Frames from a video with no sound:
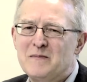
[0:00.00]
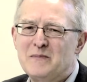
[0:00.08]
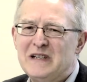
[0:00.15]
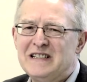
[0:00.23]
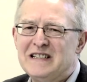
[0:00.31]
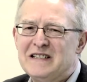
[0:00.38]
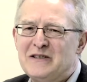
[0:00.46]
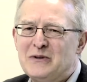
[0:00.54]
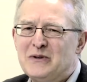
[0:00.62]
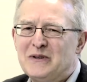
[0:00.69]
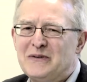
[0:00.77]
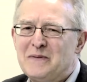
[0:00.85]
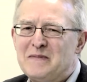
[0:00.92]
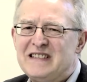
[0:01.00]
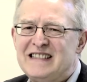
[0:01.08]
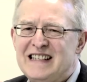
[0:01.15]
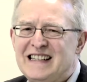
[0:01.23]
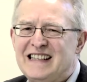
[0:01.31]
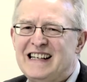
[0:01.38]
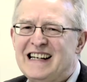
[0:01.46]
brilliant talk from
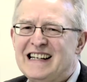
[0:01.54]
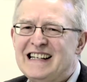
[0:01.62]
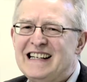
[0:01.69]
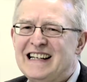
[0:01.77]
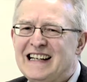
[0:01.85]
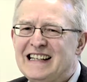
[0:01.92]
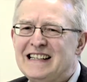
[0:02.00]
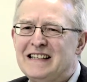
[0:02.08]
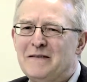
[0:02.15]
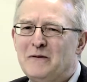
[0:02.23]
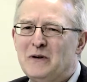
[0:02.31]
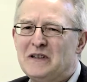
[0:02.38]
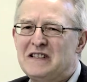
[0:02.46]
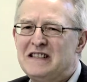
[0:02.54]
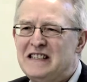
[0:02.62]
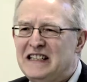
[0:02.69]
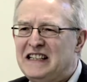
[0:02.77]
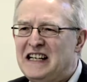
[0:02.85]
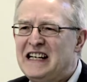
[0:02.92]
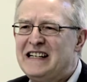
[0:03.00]
DK, and what
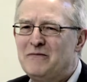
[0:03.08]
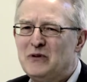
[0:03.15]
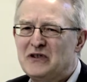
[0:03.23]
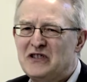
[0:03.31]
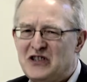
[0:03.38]
DK was